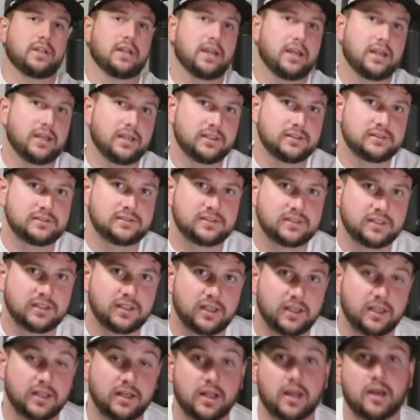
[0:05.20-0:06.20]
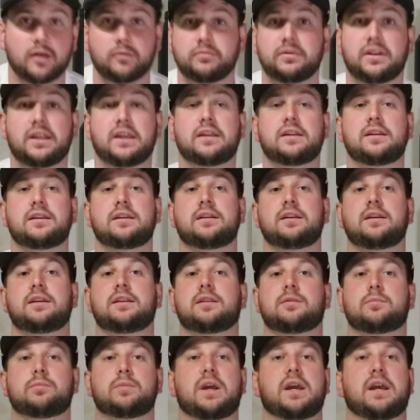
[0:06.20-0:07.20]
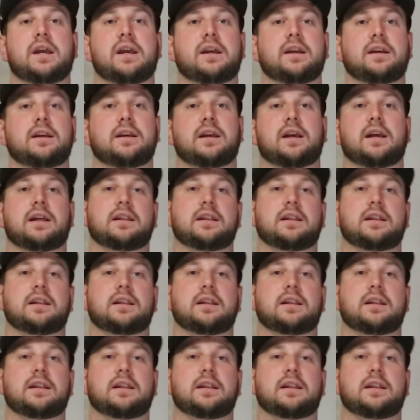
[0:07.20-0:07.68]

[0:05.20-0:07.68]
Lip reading: you guys. Updated in the bag.